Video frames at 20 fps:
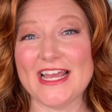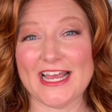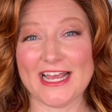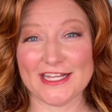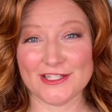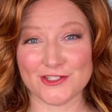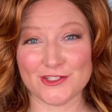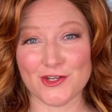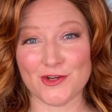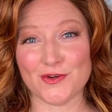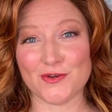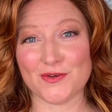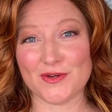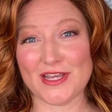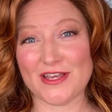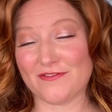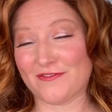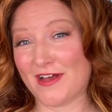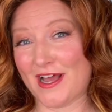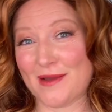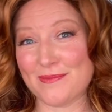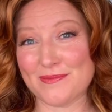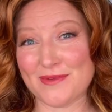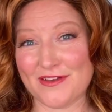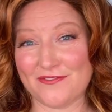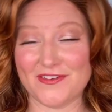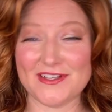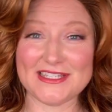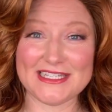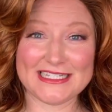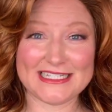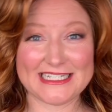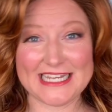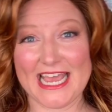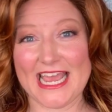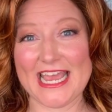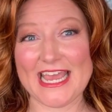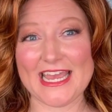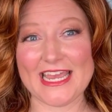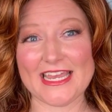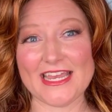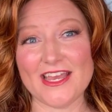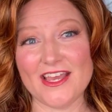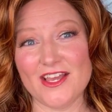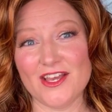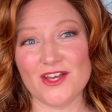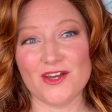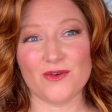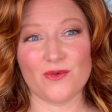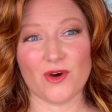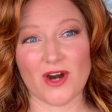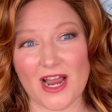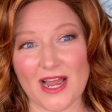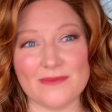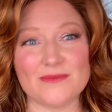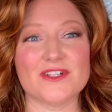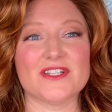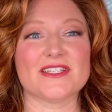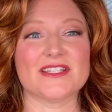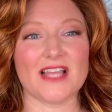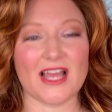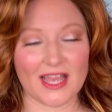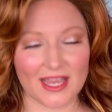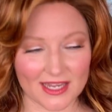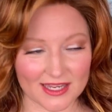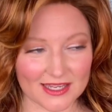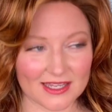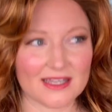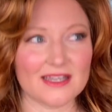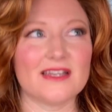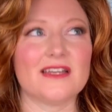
And so if it's a day where I'm just like,